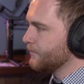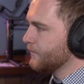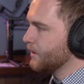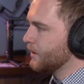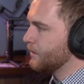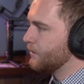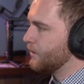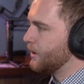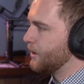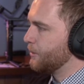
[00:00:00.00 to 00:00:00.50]

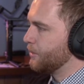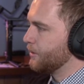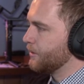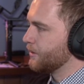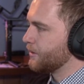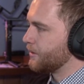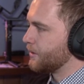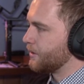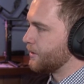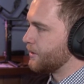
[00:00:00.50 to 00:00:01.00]
When he
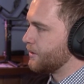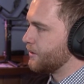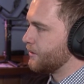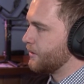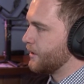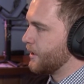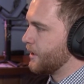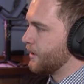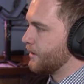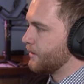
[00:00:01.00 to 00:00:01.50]
pulls the
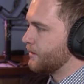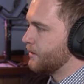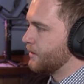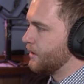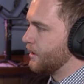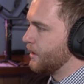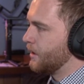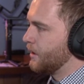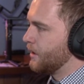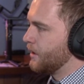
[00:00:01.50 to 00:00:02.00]
string out,
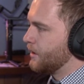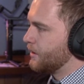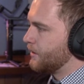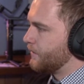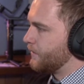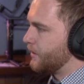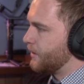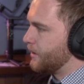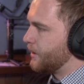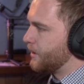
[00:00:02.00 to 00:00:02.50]

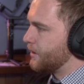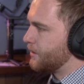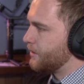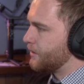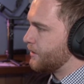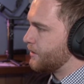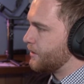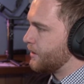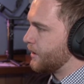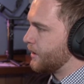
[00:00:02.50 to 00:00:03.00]
very
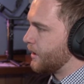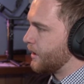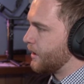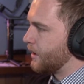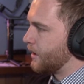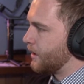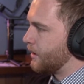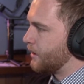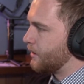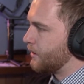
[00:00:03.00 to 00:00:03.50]
interesting
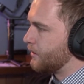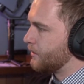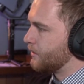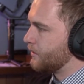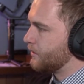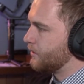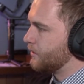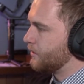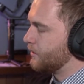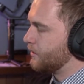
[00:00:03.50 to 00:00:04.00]
how
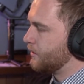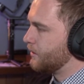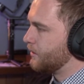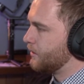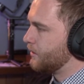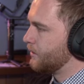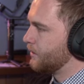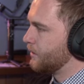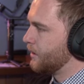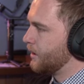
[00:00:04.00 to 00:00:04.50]

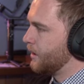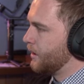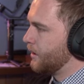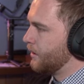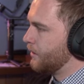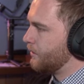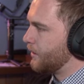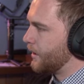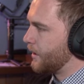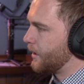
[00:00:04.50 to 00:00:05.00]

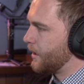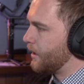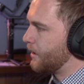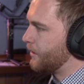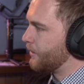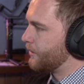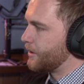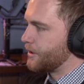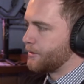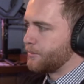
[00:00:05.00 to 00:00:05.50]
right now
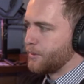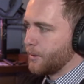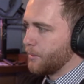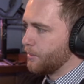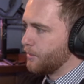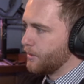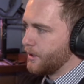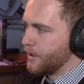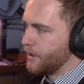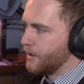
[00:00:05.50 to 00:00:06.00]
there's
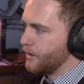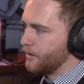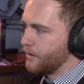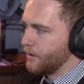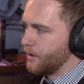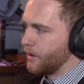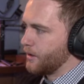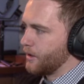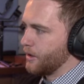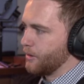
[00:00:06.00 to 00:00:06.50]
probably
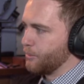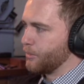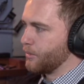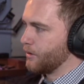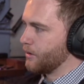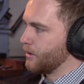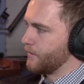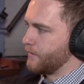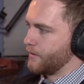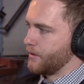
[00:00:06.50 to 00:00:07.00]
not a
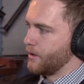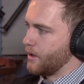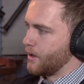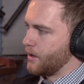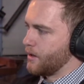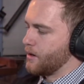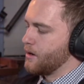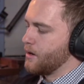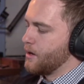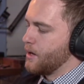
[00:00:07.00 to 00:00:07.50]
ball of
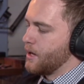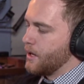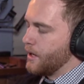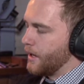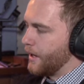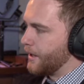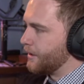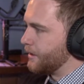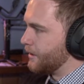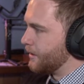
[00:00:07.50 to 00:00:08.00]
yarn
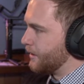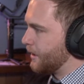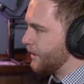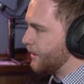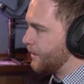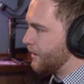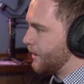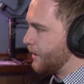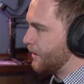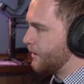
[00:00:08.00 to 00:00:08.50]
underneath
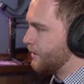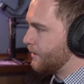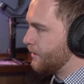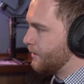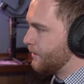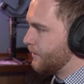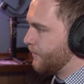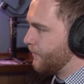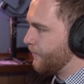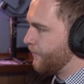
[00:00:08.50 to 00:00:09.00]
that
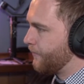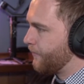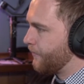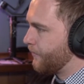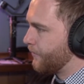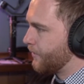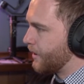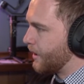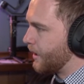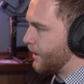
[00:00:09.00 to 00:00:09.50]

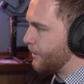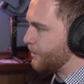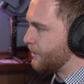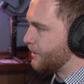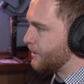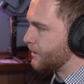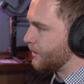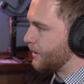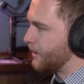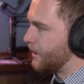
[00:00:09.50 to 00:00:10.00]
up
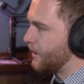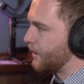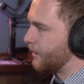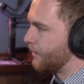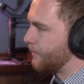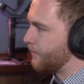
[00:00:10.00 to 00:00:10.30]
until here.